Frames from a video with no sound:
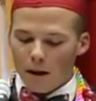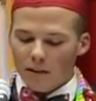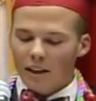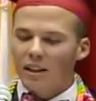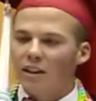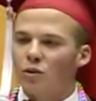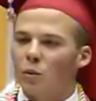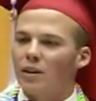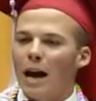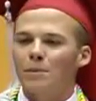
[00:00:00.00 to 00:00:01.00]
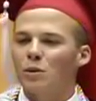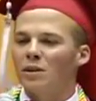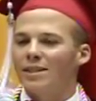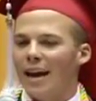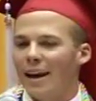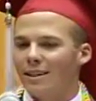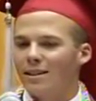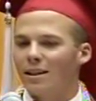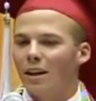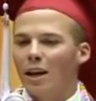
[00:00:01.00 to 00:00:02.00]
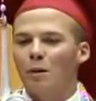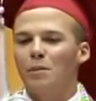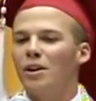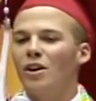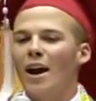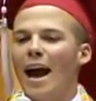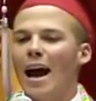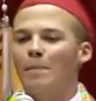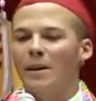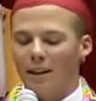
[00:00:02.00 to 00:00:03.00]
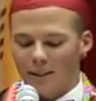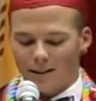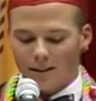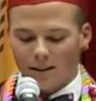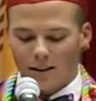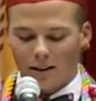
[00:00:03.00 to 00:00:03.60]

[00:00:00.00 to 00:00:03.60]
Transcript: They lived with absolute intent and pure happiness.